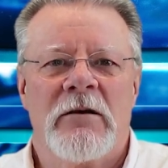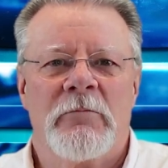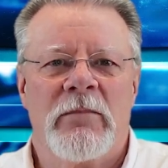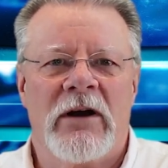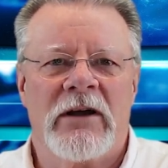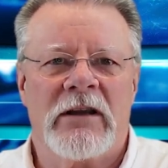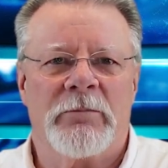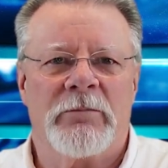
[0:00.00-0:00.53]

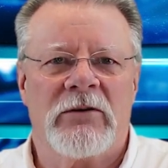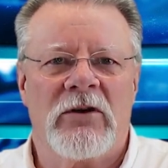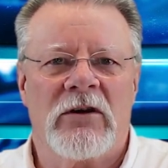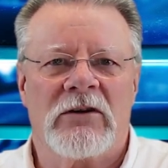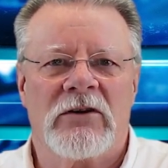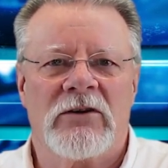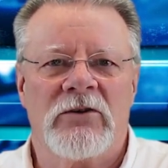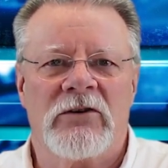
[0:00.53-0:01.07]
by the
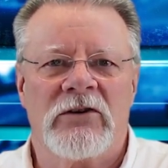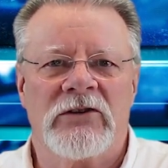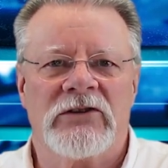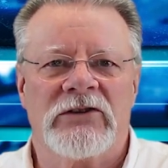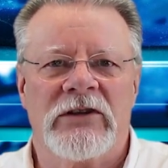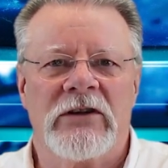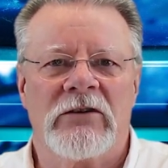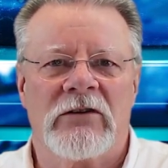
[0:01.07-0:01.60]
plot to
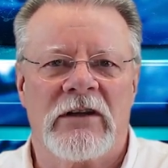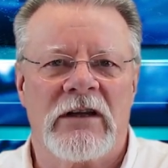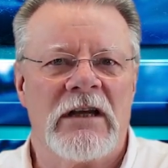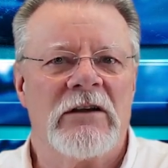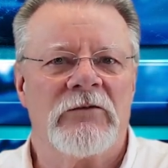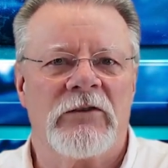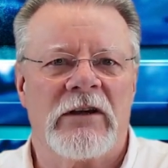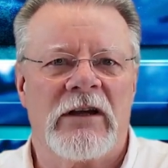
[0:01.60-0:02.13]
conceal the
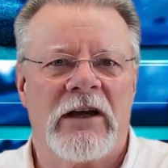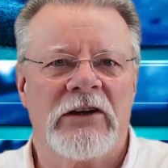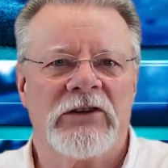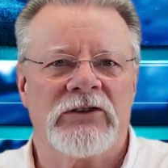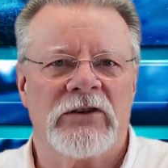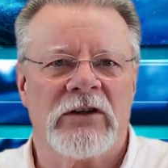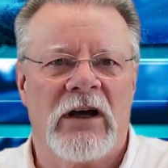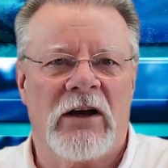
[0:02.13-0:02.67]

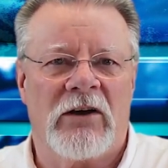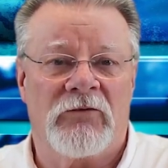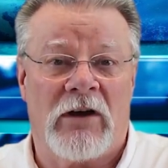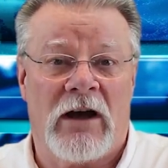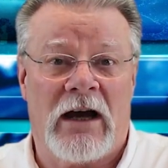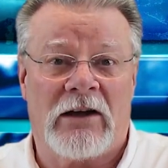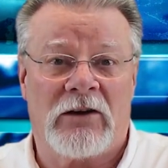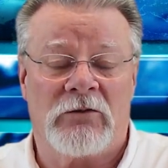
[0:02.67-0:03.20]
invocation of
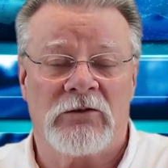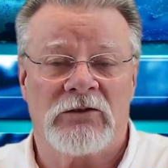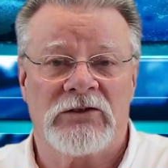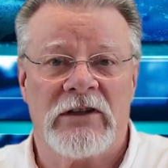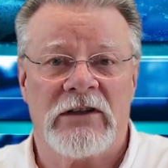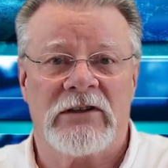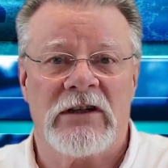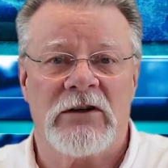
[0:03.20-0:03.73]
Article
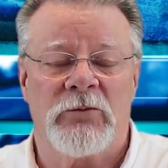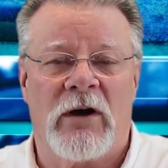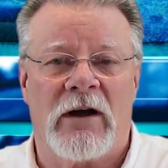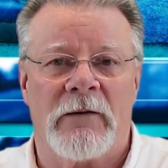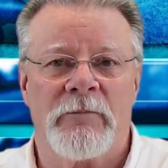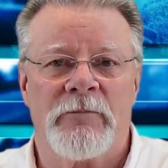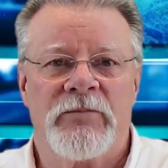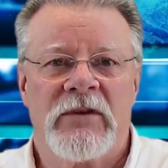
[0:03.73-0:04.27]

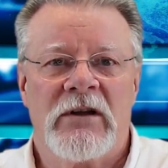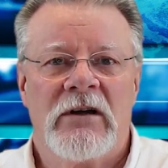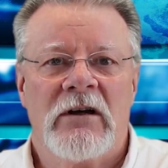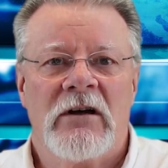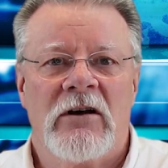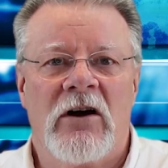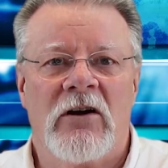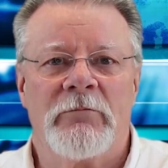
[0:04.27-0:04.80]
61
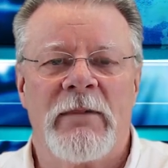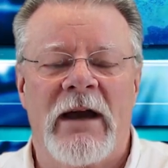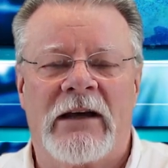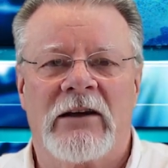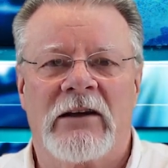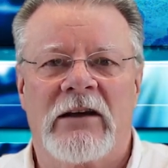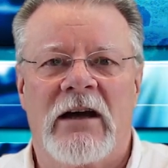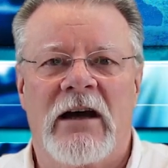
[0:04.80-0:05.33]
of
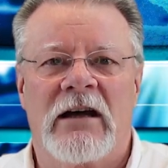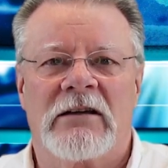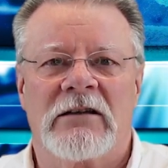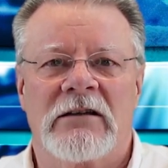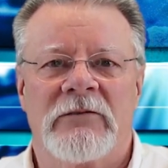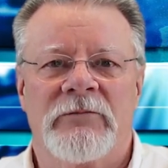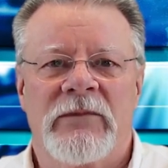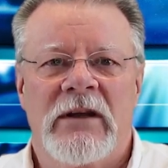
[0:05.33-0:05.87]
Magna
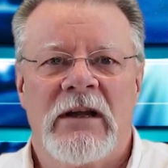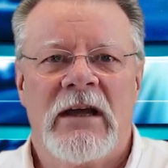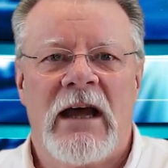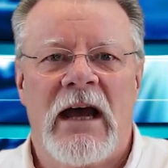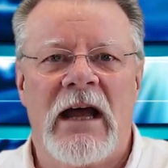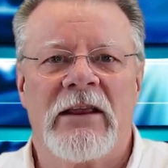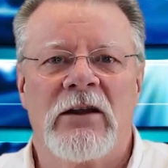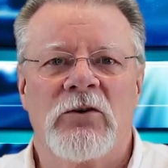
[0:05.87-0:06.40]
Carta
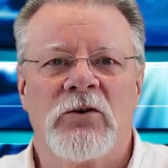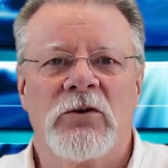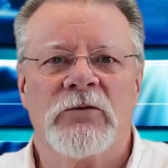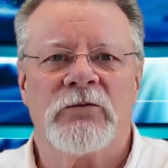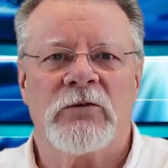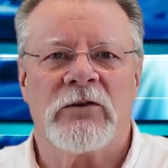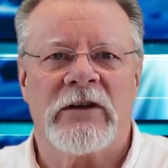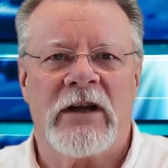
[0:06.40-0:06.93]
and the
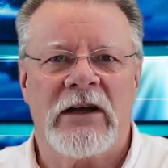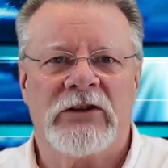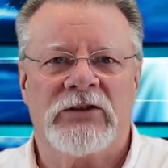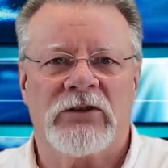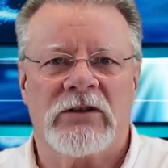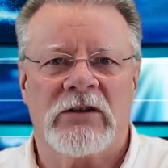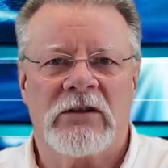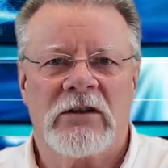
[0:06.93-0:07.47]
lawful
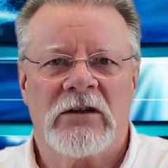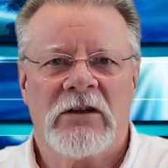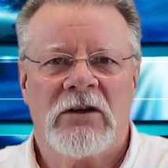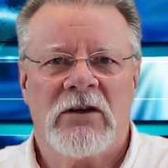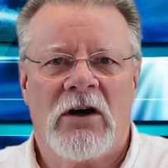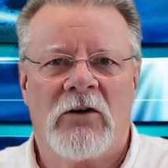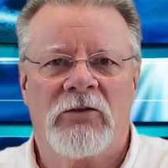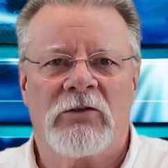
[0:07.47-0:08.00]
nature
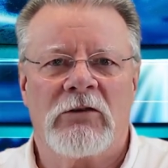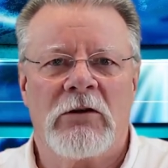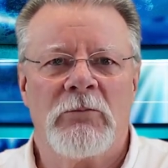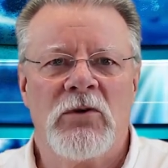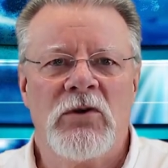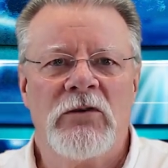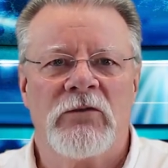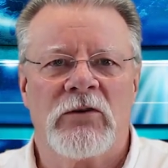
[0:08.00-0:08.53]
of the
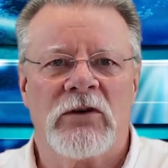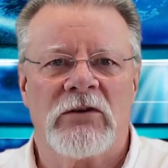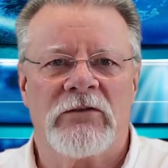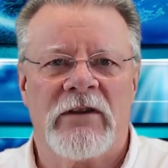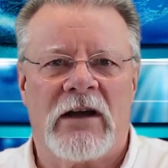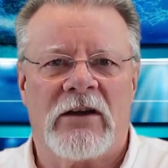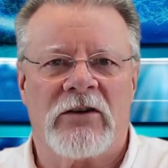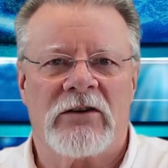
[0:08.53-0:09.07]
removal
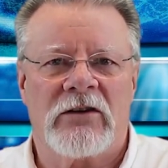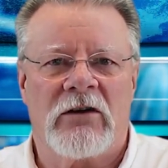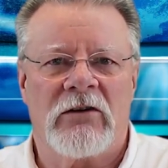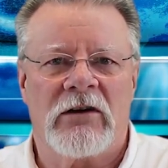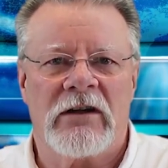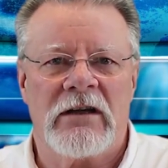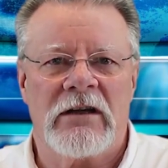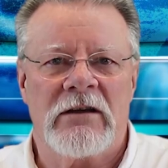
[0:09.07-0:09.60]
of that
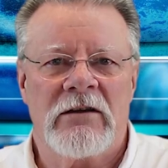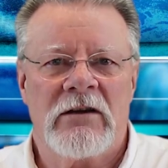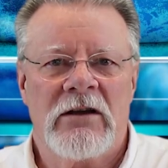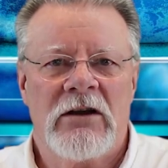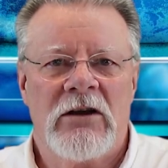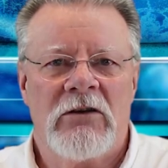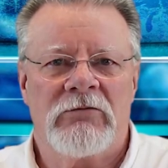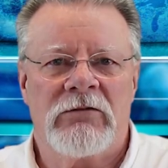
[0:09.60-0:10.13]
authority
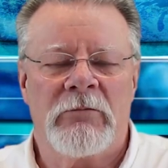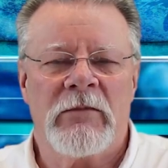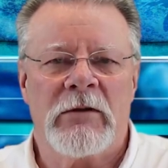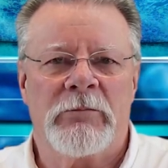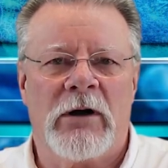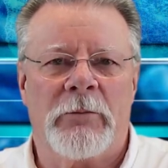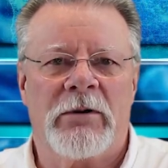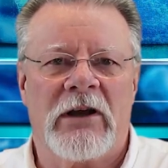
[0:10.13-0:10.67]
from the
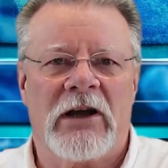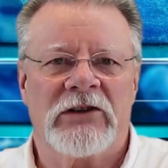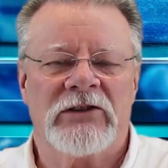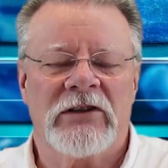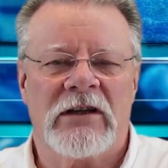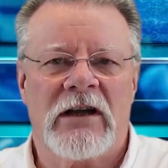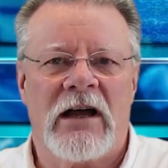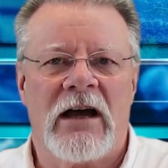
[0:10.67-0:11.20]

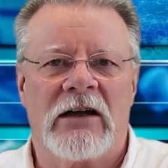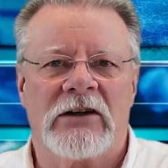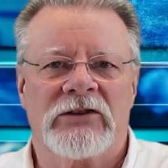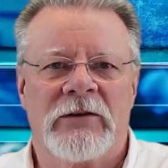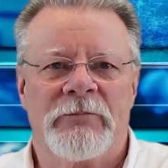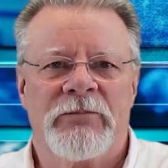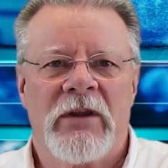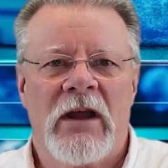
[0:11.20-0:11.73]
population at
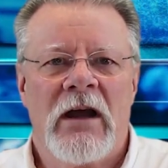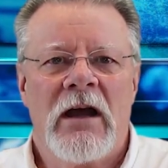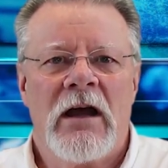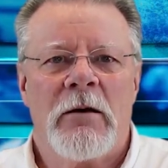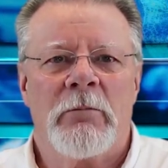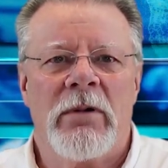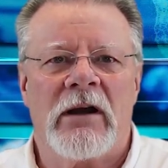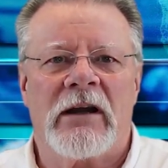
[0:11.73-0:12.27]
large.
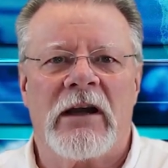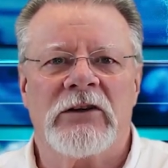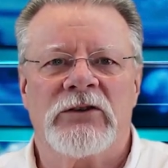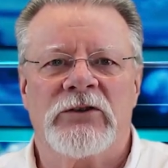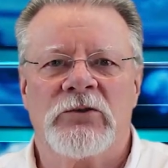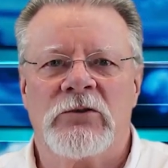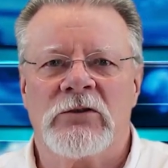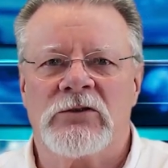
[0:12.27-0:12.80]
But as
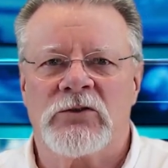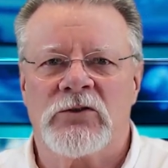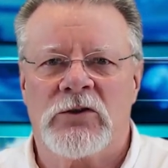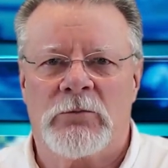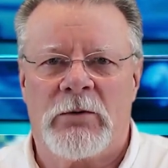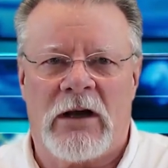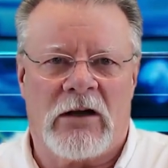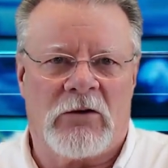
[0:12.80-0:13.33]
George
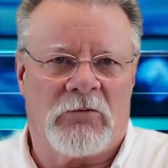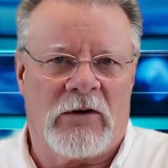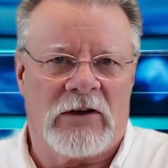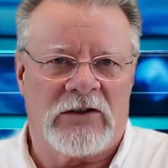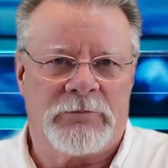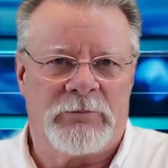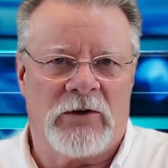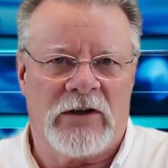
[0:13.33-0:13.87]
Orwell
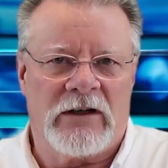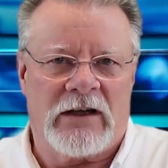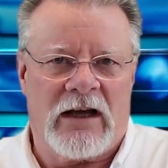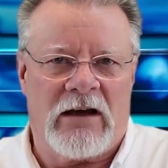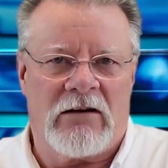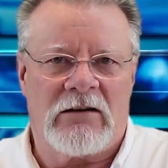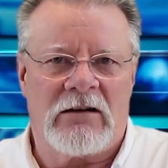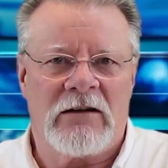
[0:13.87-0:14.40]
once pointed
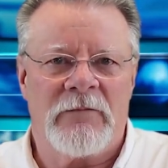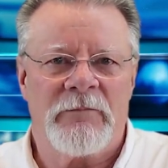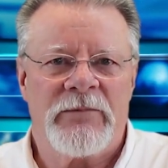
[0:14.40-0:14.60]
out,